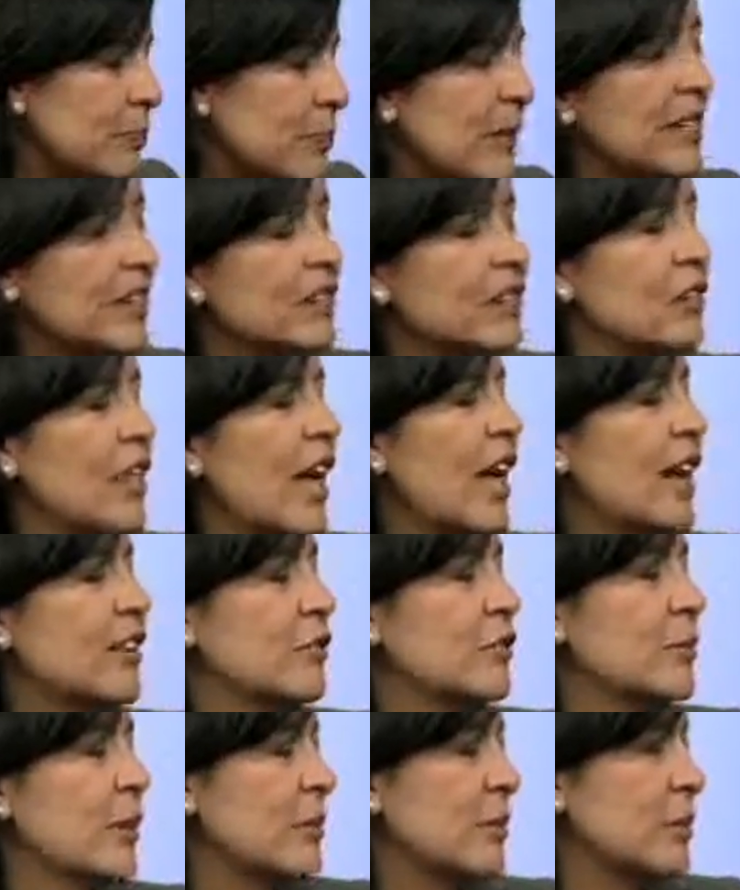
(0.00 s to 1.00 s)
big lack
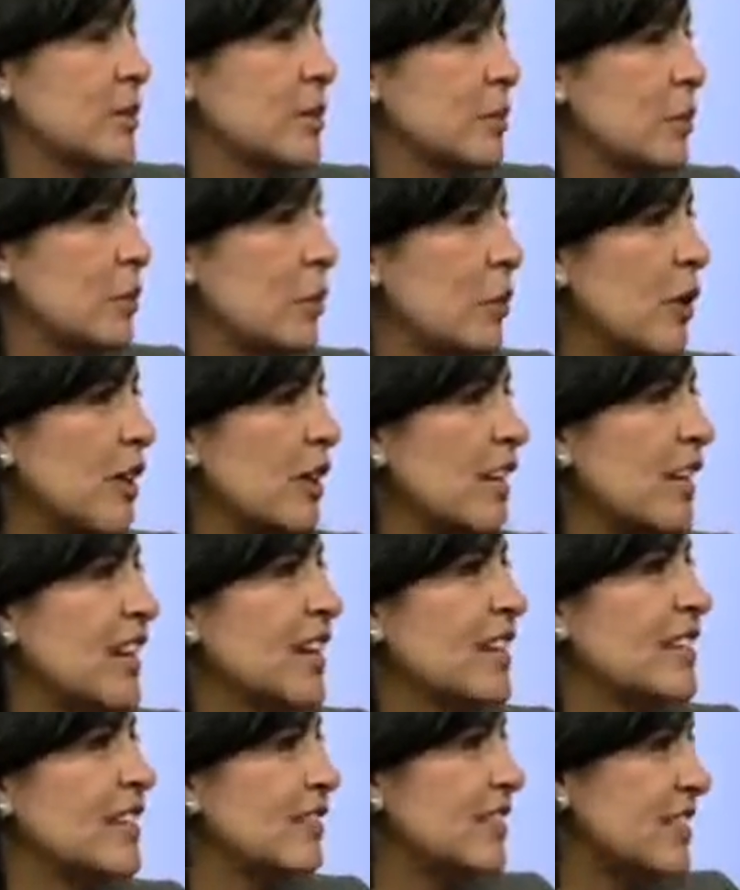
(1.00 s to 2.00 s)
of public support,
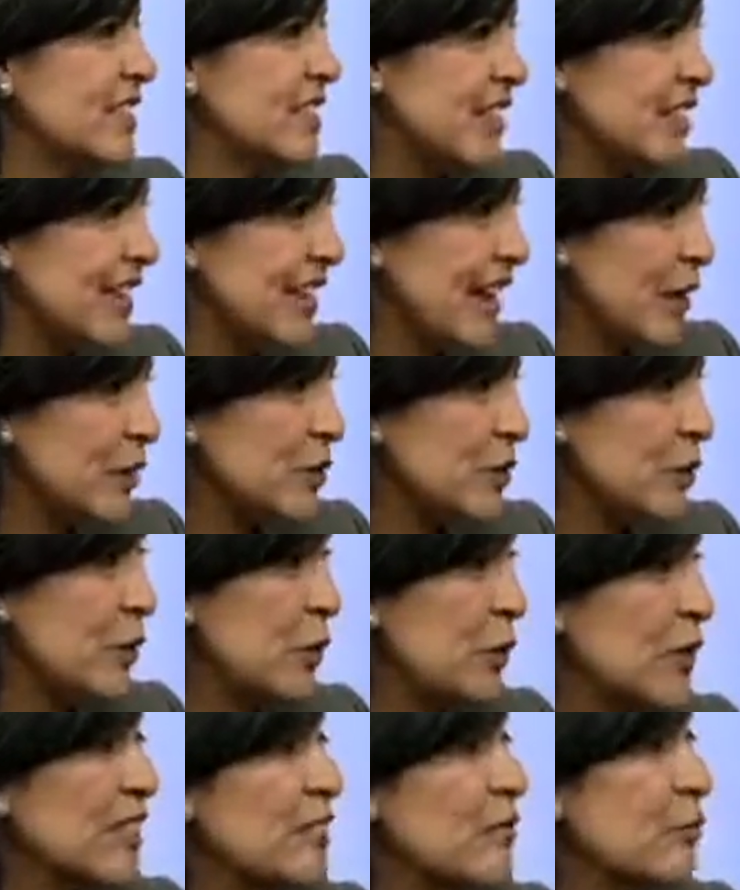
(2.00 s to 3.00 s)
yet the City Council
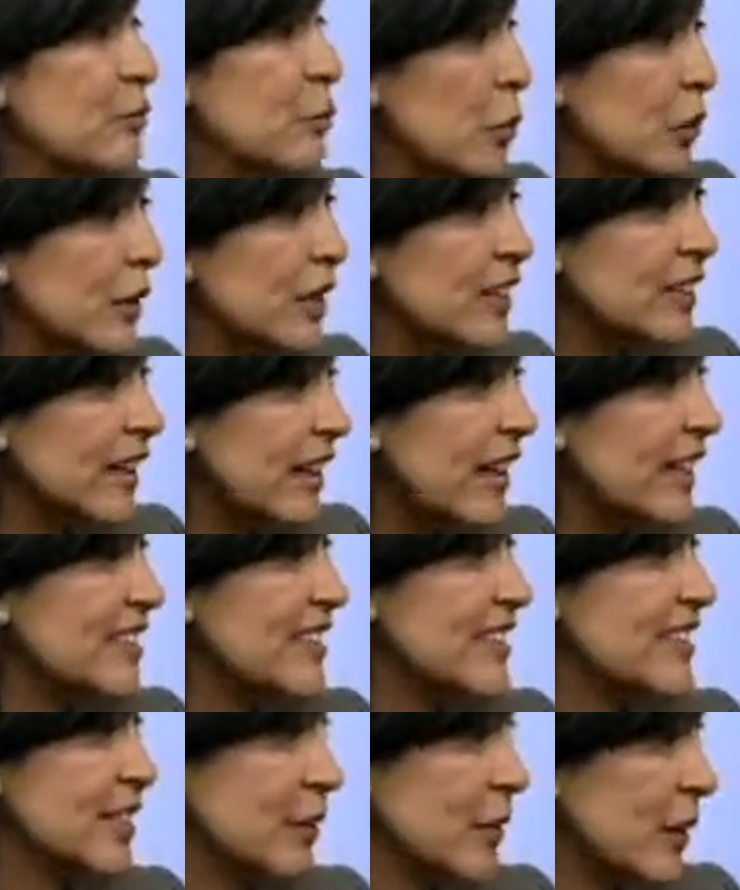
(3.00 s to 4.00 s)
voted
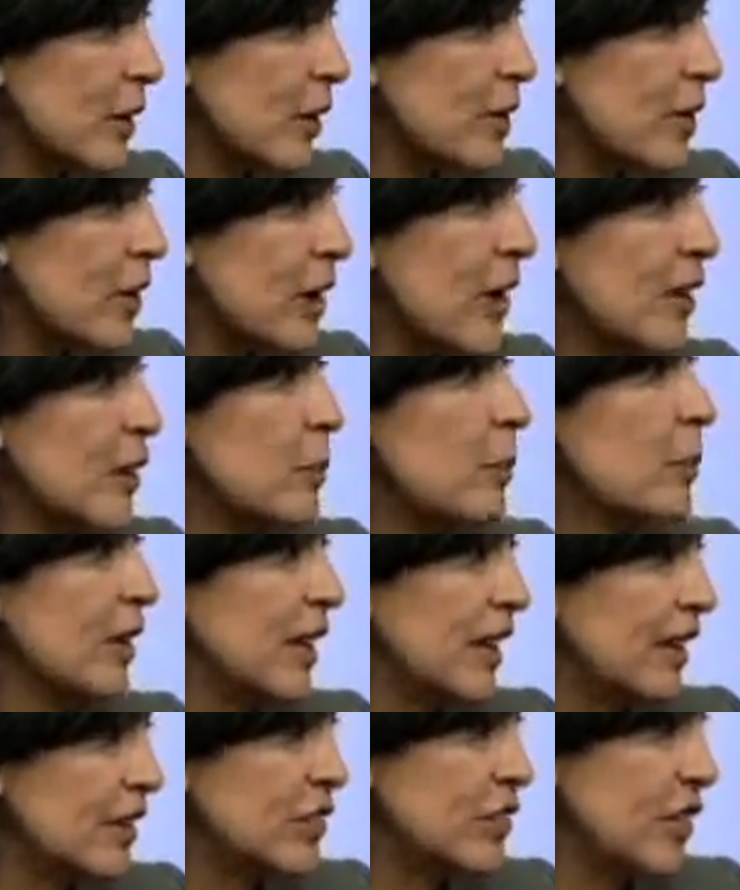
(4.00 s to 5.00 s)
49-0 on a
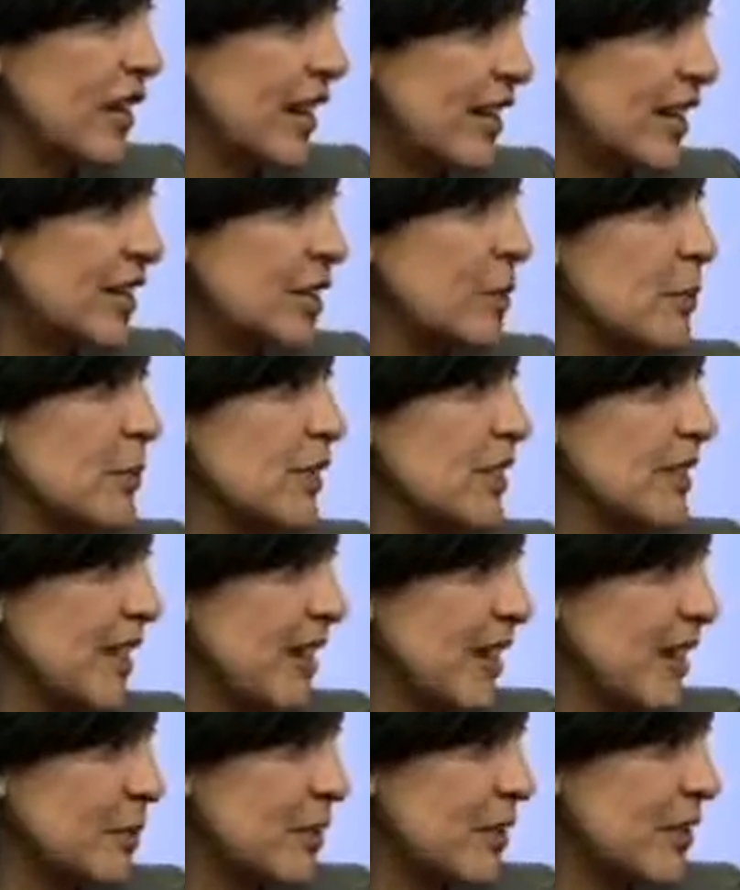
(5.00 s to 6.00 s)
blank check to put the
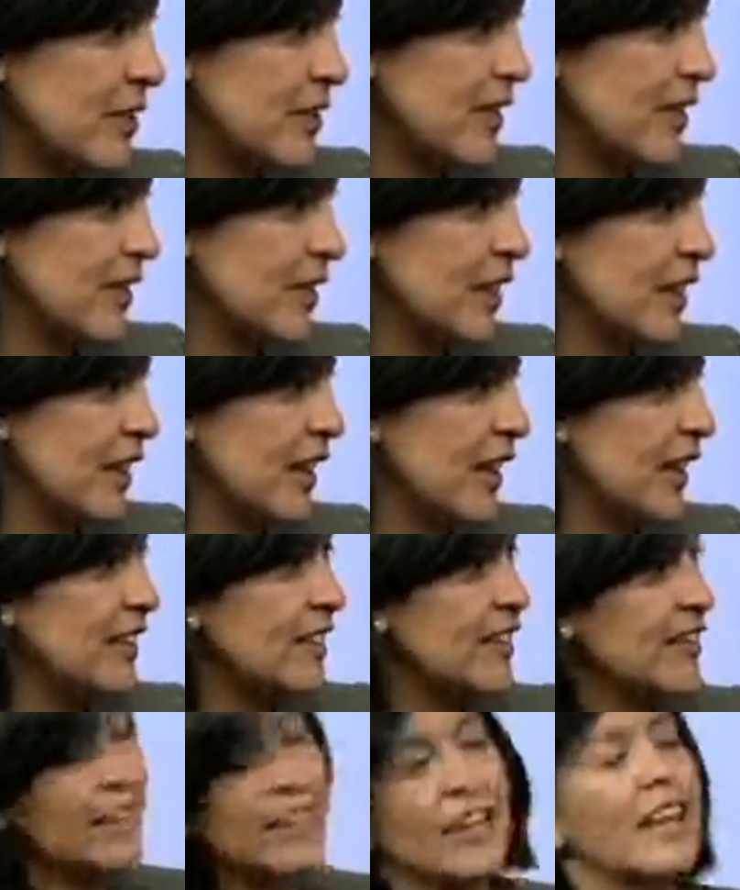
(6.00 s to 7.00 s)
taxpayers on the line.
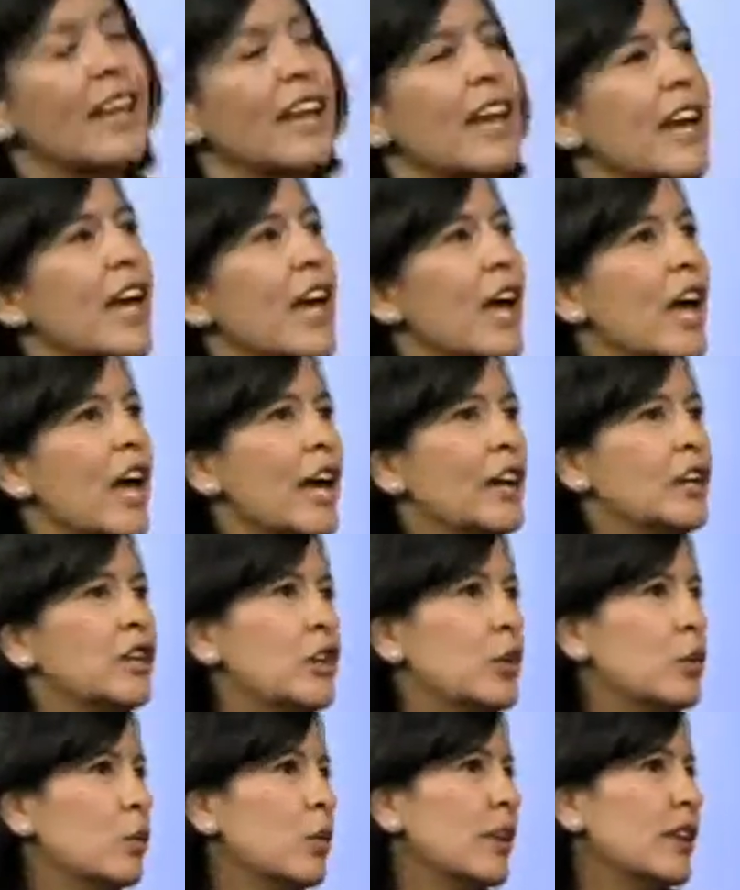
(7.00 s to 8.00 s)
And,
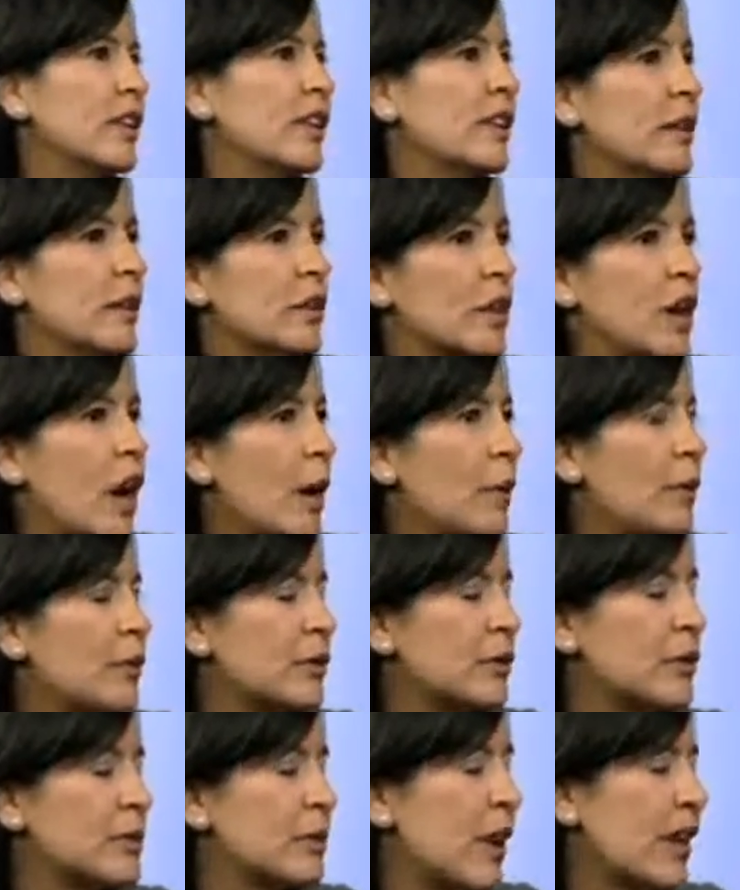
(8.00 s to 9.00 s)
one of the common
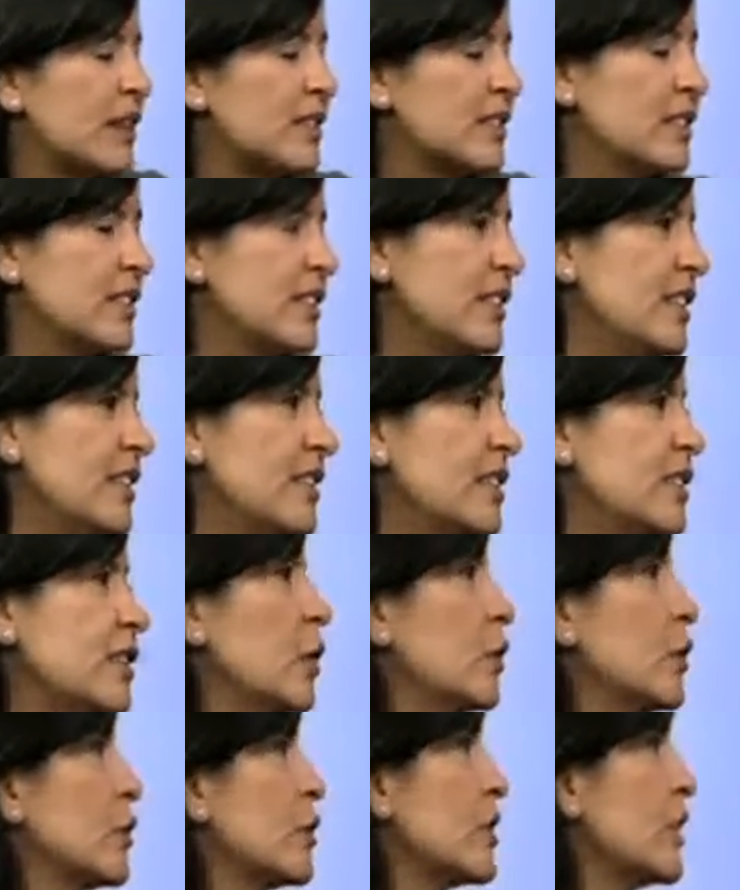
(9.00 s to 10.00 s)
responses to this is,
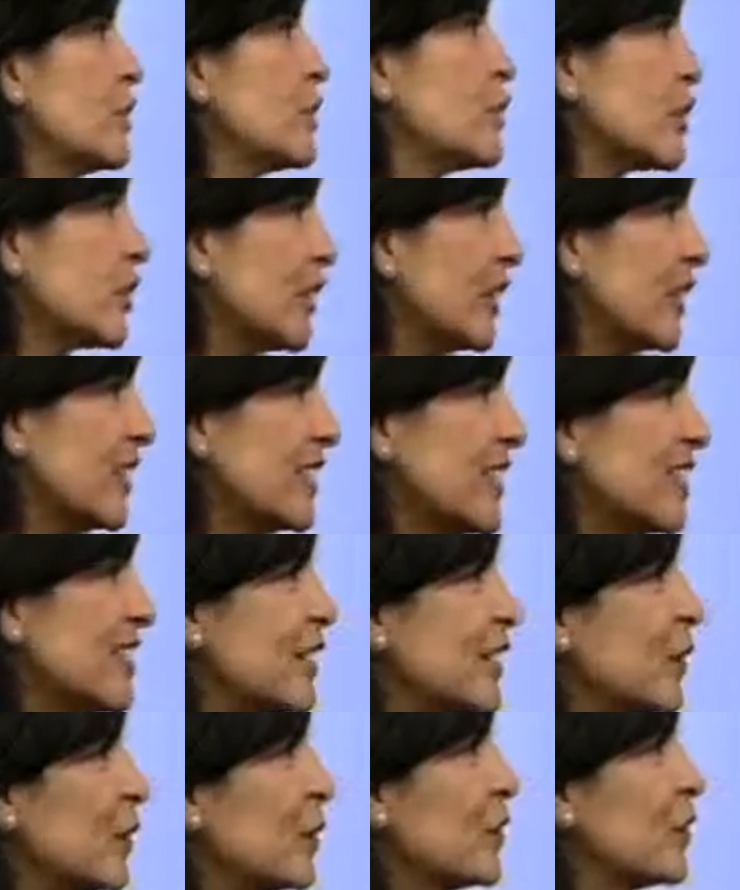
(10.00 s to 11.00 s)
oh, there's insurance,
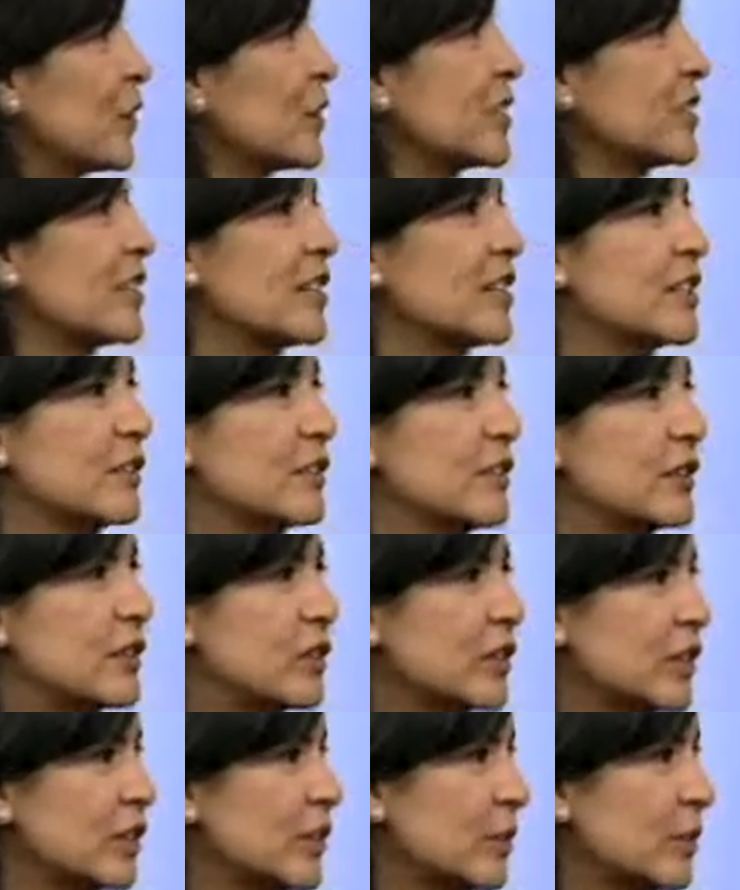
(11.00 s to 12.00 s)
there's tons of insurance